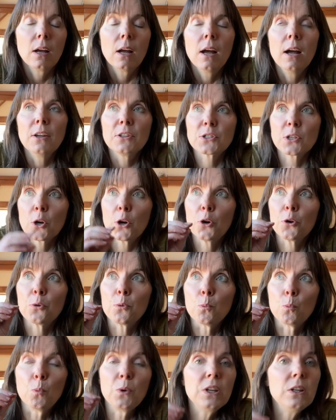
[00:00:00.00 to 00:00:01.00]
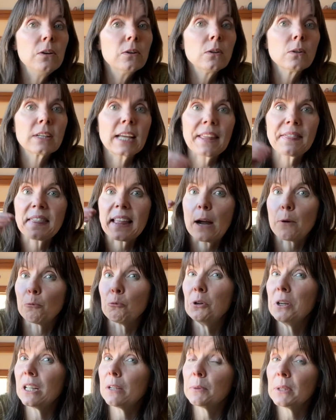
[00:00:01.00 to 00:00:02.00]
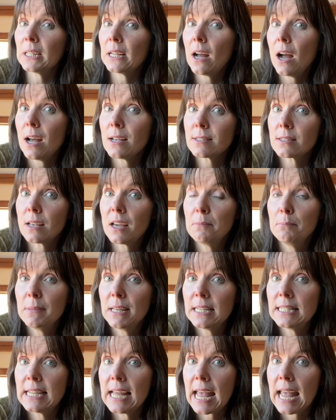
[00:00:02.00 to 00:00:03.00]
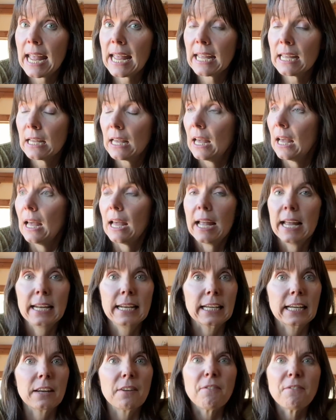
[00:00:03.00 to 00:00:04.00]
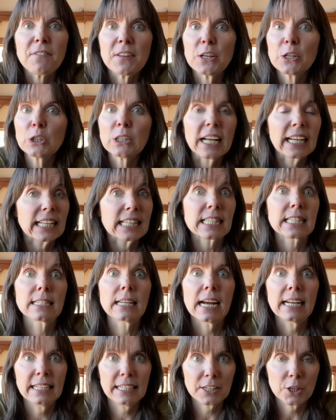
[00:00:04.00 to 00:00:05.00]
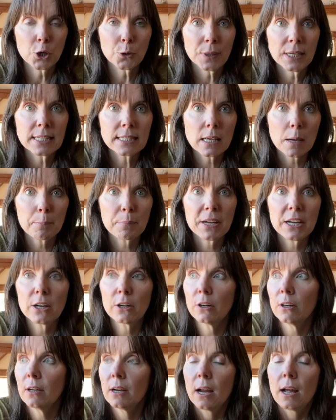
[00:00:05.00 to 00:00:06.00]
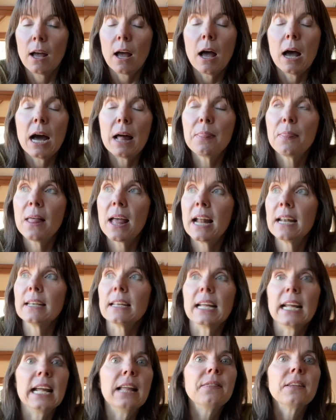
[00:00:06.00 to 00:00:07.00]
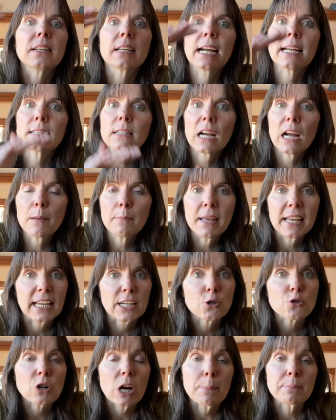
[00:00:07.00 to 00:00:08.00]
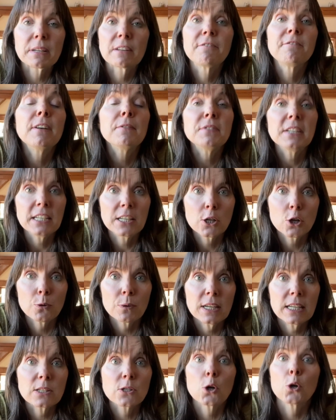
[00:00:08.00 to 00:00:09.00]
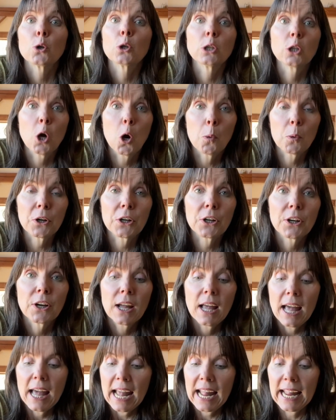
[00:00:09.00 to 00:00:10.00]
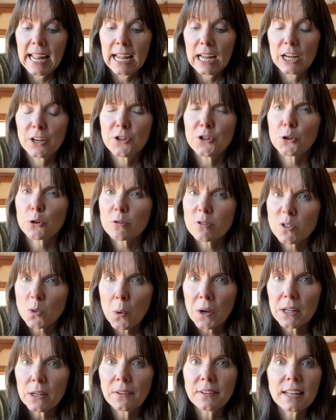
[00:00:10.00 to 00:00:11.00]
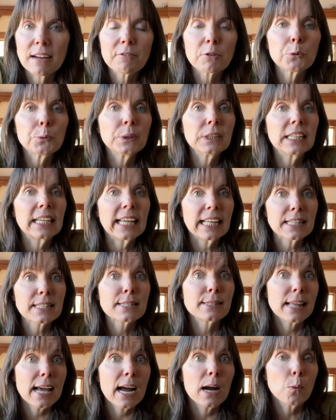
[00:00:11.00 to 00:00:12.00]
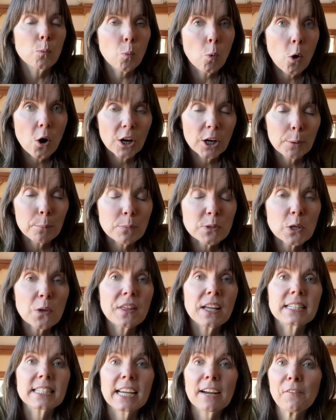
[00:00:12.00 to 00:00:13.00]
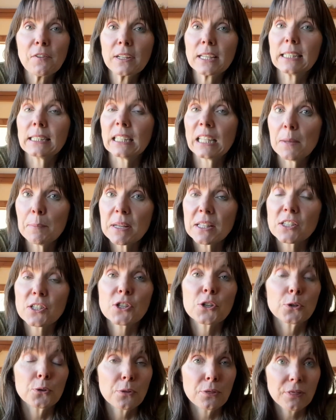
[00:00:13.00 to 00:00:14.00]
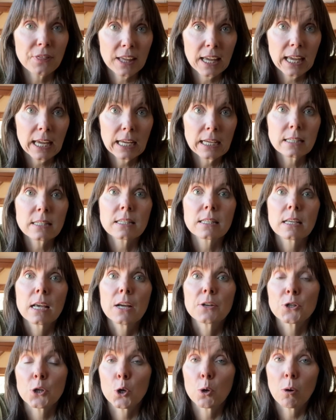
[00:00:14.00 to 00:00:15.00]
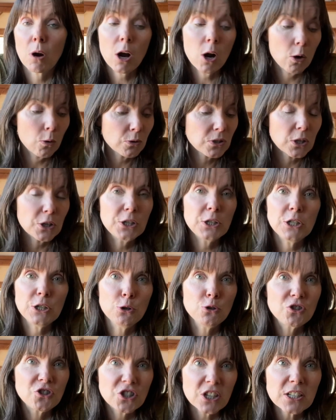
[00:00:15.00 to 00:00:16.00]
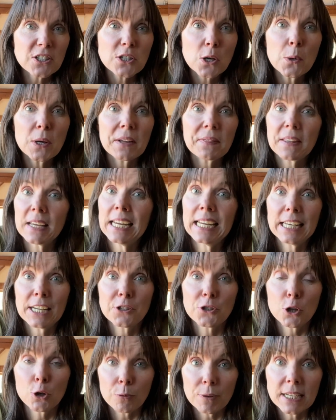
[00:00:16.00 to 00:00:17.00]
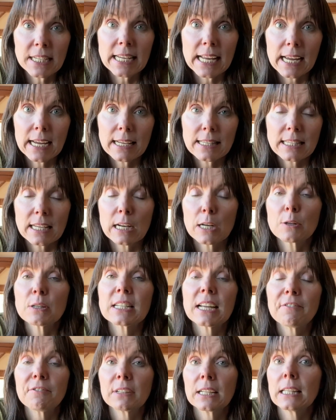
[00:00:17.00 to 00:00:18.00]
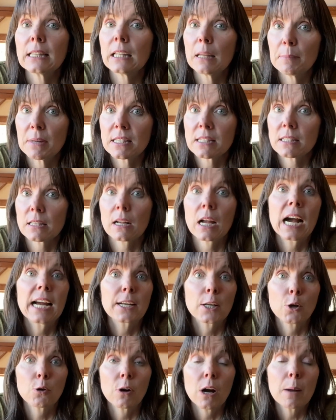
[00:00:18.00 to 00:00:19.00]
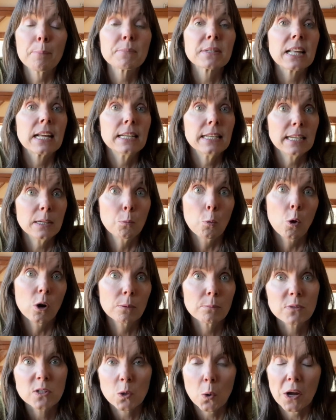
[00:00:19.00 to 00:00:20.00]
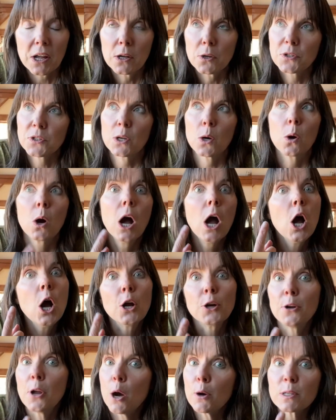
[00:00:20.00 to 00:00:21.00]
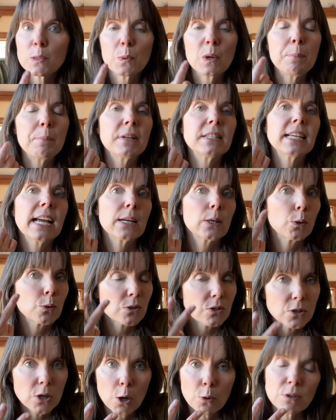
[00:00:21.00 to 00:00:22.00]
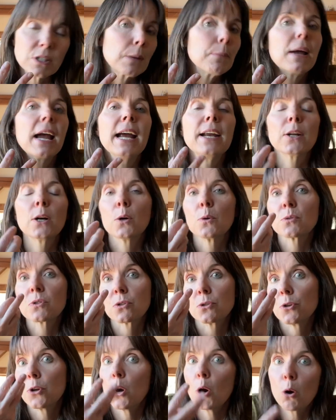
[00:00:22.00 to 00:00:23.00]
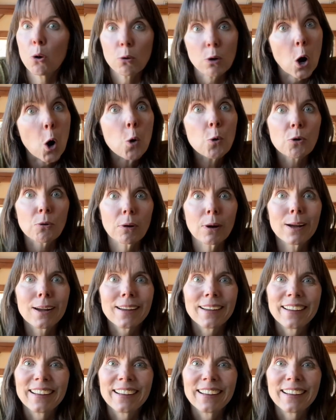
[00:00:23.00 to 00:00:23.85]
So we'll get that really hot sun midday and it can feel like it's 90 degrees up here. And then in the nighttime, it can drop to 50 degrees or lower. And your soil never really gets that warm. So that definitely limits certain things to grow. So you just don't get the heating degree days, and it definitely limits the kind of crops that need warm soil. So no sweet potatoes, no tomatoes, no okra.